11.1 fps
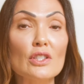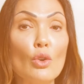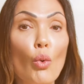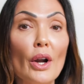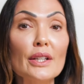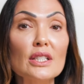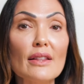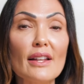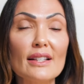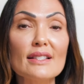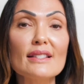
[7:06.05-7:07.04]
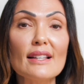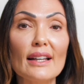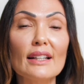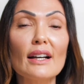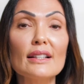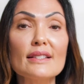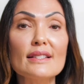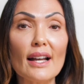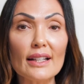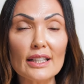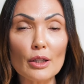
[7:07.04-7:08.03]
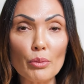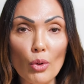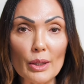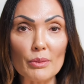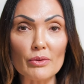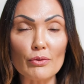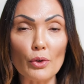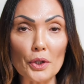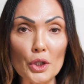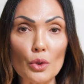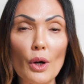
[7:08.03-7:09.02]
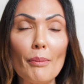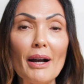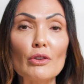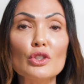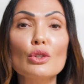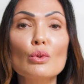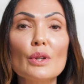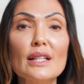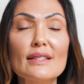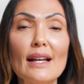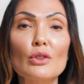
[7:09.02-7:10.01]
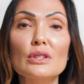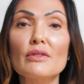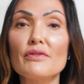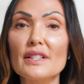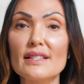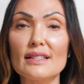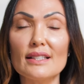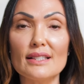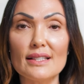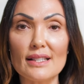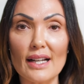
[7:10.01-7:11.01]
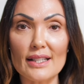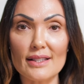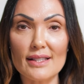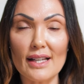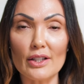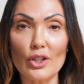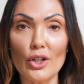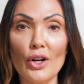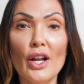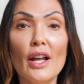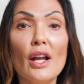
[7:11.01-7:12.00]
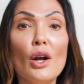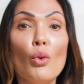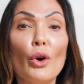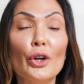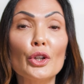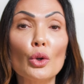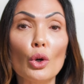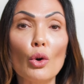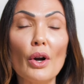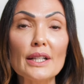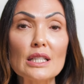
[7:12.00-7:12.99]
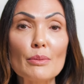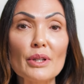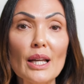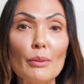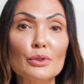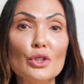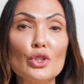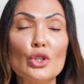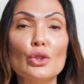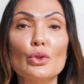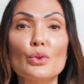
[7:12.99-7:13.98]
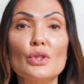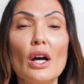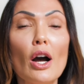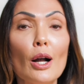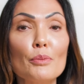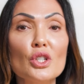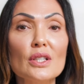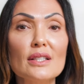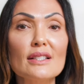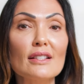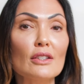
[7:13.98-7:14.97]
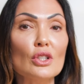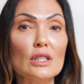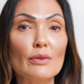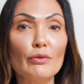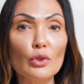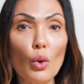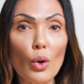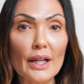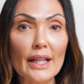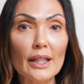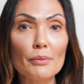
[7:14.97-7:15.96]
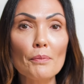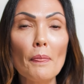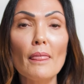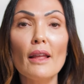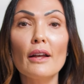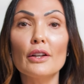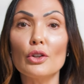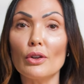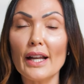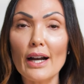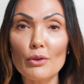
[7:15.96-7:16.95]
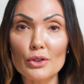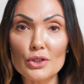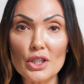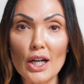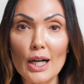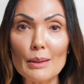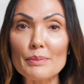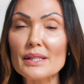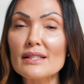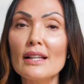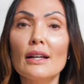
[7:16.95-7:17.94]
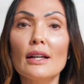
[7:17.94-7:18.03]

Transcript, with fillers: is going to then set a second appointment for you about 2 weeks out to visit the design center, where you're going to be able to choose options such as flooring, your countertops,